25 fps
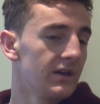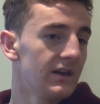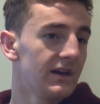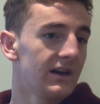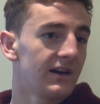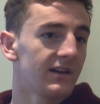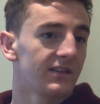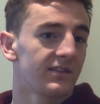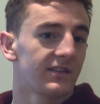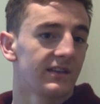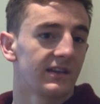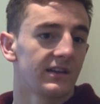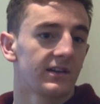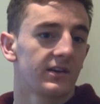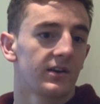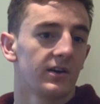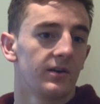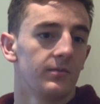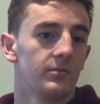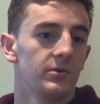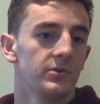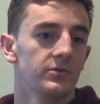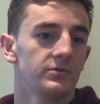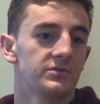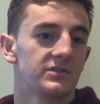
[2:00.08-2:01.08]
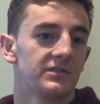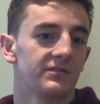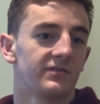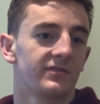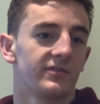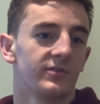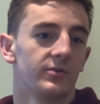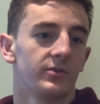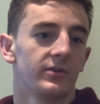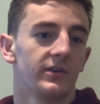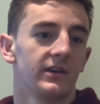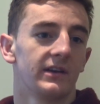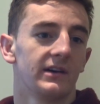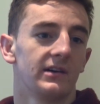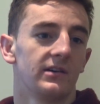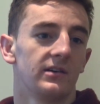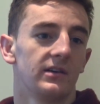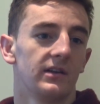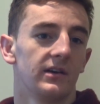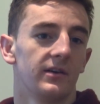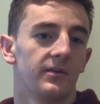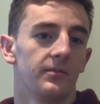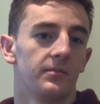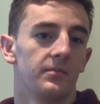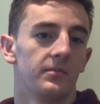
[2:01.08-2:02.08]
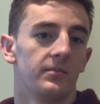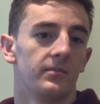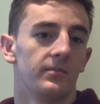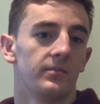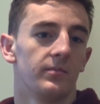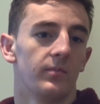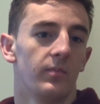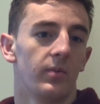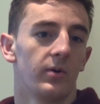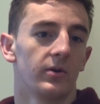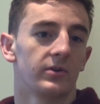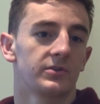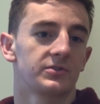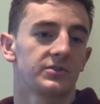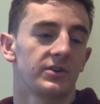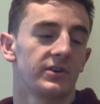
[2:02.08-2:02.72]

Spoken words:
Yeah, I think losing 4-0 put